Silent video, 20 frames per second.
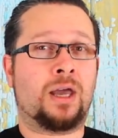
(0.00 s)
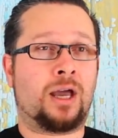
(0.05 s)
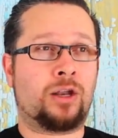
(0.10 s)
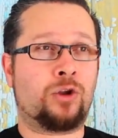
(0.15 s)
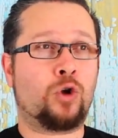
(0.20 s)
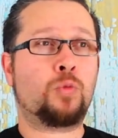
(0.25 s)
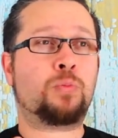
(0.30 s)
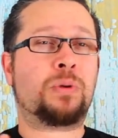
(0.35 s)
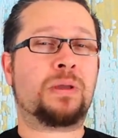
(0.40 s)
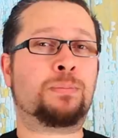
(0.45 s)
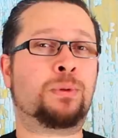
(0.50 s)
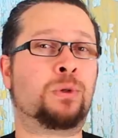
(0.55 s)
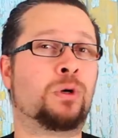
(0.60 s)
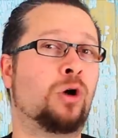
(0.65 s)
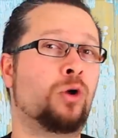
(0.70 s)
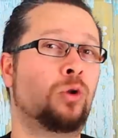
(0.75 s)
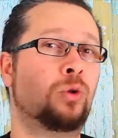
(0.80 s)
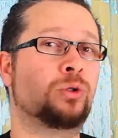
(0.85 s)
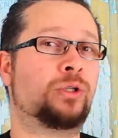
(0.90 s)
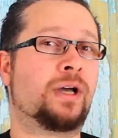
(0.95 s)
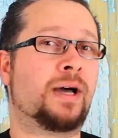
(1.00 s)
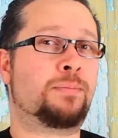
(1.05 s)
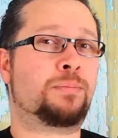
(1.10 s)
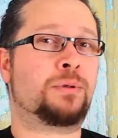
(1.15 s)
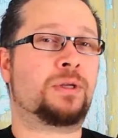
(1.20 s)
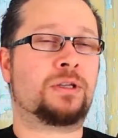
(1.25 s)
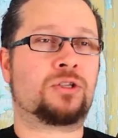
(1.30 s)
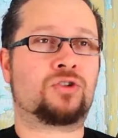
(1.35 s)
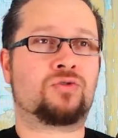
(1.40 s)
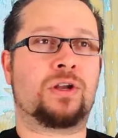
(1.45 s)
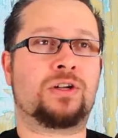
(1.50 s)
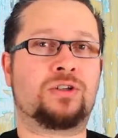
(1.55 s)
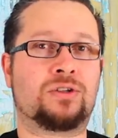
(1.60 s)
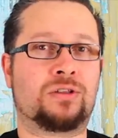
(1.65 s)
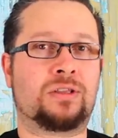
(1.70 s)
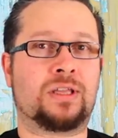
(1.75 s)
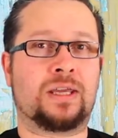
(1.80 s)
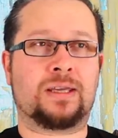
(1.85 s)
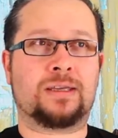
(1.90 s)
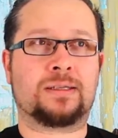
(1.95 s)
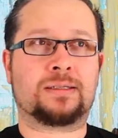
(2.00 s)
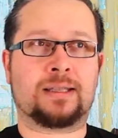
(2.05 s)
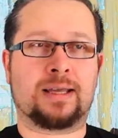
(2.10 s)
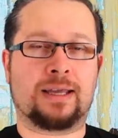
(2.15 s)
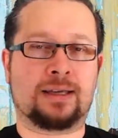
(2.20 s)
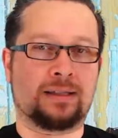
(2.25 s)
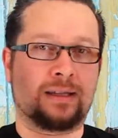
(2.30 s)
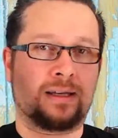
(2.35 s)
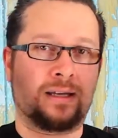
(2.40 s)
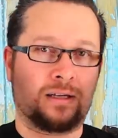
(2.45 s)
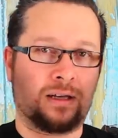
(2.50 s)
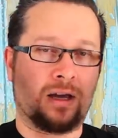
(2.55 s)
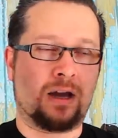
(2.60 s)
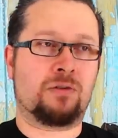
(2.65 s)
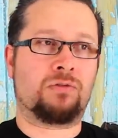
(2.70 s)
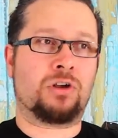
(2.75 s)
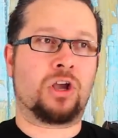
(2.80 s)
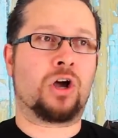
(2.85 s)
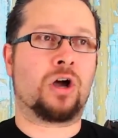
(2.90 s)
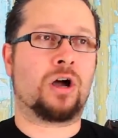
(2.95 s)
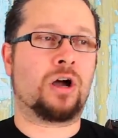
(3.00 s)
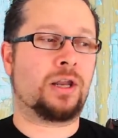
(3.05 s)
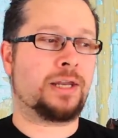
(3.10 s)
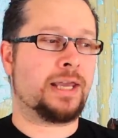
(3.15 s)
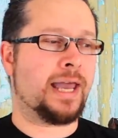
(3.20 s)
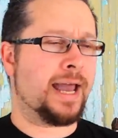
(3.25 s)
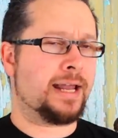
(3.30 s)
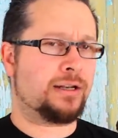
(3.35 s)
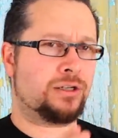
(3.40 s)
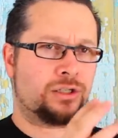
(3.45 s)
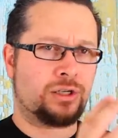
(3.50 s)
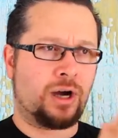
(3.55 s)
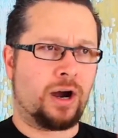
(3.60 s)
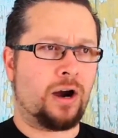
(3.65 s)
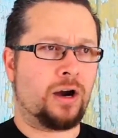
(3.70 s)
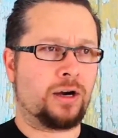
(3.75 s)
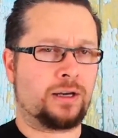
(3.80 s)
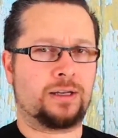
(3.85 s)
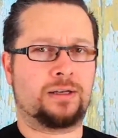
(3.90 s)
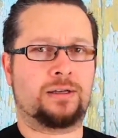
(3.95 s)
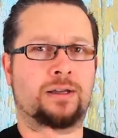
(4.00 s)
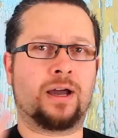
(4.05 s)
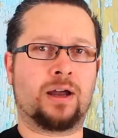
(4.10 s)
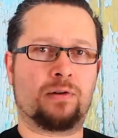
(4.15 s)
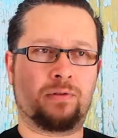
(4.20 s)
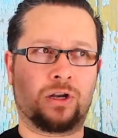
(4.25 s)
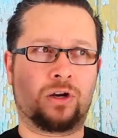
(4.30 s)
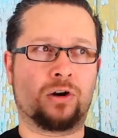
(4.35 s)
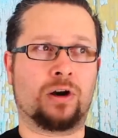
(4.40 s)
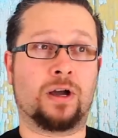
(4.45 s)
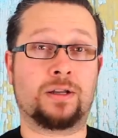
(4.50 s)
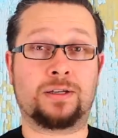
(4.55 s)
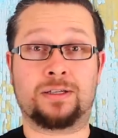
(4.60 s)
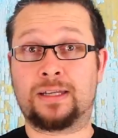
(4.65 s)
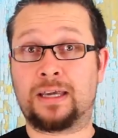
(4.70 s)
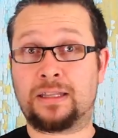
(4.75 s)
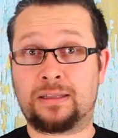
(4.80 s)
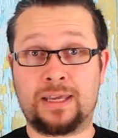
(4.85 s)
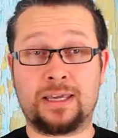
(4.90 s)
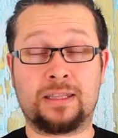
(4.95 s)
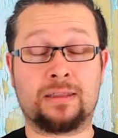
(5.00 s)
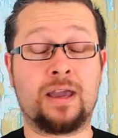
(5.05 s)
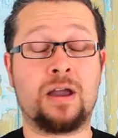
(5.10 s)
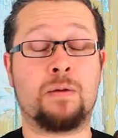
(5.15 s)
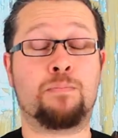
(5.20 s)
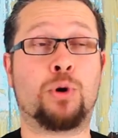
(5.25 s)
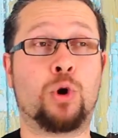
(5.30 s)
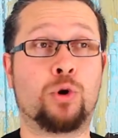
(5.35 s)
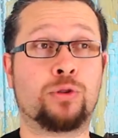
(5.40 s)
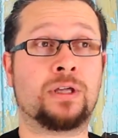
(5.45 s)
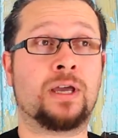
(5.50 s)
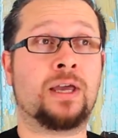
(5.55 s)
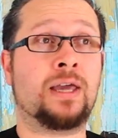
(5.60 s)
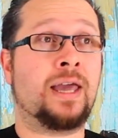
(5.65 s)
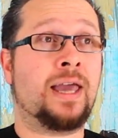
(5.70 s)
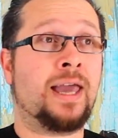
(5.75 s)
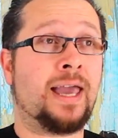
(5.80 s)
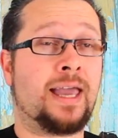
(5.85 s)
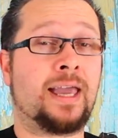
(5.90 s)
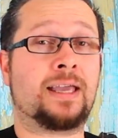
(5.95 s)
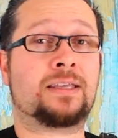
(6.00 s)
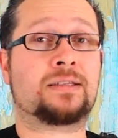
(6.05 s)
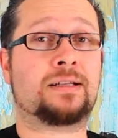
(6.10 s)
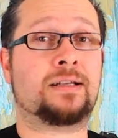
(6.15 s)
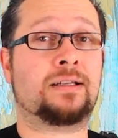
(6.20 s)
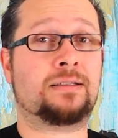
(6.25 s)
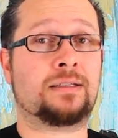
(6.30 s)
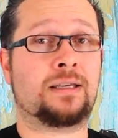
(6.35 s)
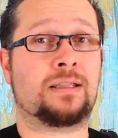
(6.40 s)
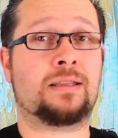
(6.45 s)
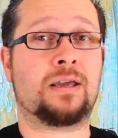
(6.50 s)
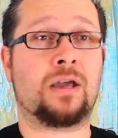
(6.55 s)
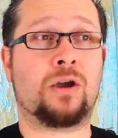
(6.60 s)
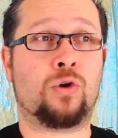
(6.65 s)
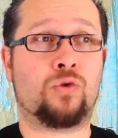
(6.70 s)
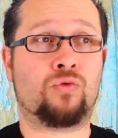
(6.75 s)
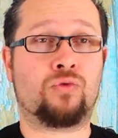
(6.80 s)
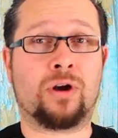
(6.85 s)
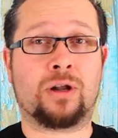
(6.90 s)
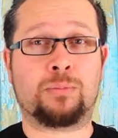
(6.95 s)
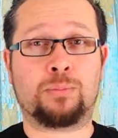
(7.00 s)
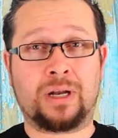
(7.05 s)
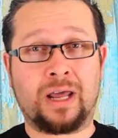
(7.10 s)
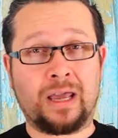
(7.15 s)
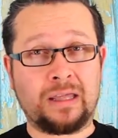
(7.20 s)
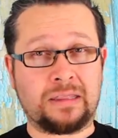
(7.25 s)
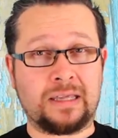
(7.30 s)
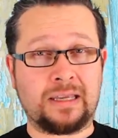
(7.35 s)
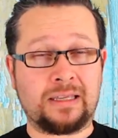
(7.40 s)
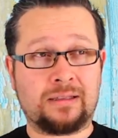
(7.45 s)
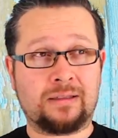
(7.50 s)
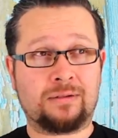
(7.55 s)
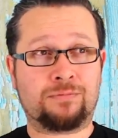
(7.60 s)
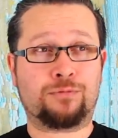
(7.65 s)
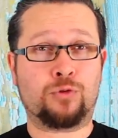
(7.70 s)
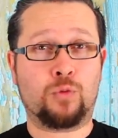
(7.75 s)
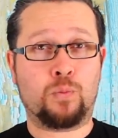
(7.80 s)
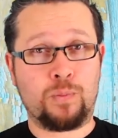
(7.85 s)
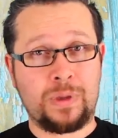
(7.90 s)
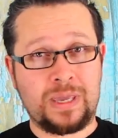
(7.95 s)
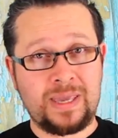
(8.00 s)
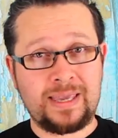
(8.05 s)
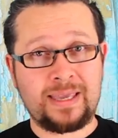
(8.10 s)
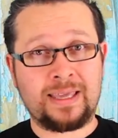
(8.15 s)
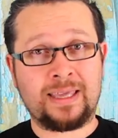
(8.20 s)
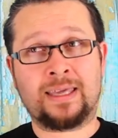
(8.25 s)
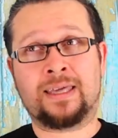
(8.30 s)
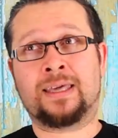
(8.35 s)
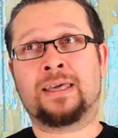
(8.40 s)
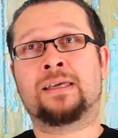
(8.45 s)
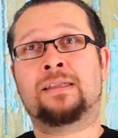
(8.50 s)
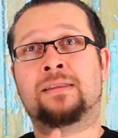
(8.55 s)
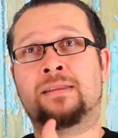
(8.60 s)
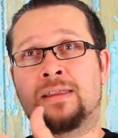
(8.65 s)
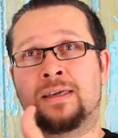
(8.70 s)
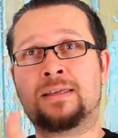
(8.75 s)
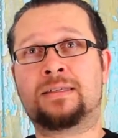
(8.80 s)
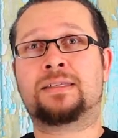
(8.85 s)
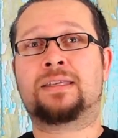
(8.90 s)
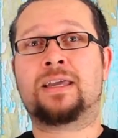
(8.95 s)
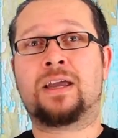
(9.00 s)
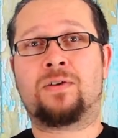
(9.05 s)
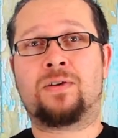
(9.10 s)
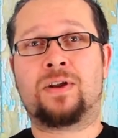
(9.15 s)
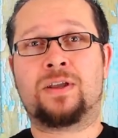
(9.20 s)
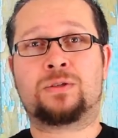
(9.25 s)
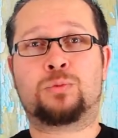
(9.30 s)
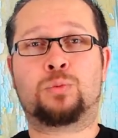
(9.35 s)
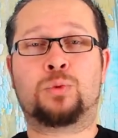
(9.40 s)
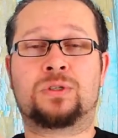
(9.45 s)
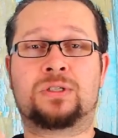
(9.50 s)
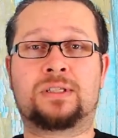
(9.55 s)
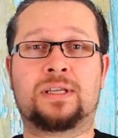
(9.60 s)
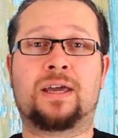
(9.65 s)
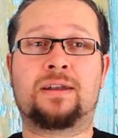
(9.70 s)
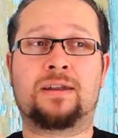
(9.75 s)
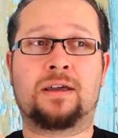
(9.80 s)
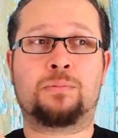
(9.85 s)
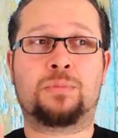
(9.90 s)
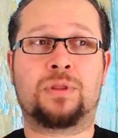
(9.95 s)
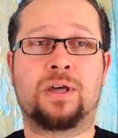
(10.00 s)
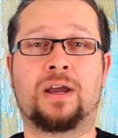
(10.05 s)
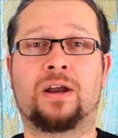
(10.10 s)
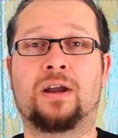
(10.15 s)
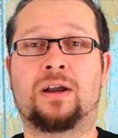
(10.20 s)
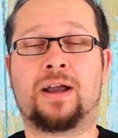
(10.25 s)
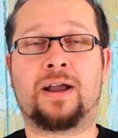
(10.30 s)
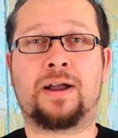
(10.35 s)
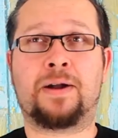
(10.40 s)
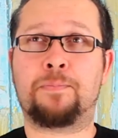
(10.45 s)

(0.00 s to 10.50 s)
I know people hold up Stranger Things like in high regard and Dark in high regard, and I think they are both excellent in their own right, but I think for me this series will stand up there.